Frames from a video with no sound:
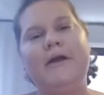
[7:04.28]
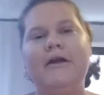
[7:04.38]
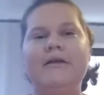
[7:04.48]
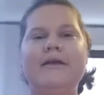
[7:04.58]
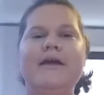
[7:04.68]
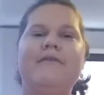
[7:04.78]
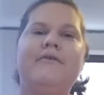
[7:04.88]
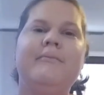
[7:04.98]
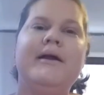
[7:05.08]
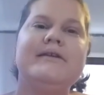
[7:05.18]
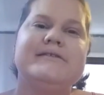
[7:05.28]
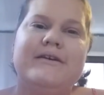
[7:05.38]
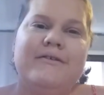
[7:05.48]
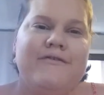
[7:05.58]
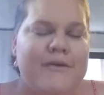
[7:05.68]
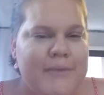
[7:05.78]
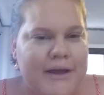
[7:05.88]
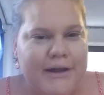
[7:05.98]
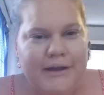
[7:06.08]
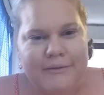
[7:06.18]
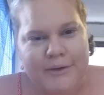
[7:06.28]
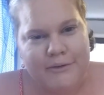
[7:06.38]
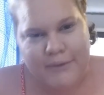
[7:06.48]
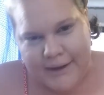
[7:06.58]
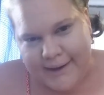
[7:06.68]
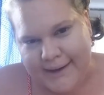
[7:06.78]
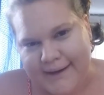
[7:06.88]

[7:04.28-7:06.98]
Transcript: everybody's going for Manny MUA.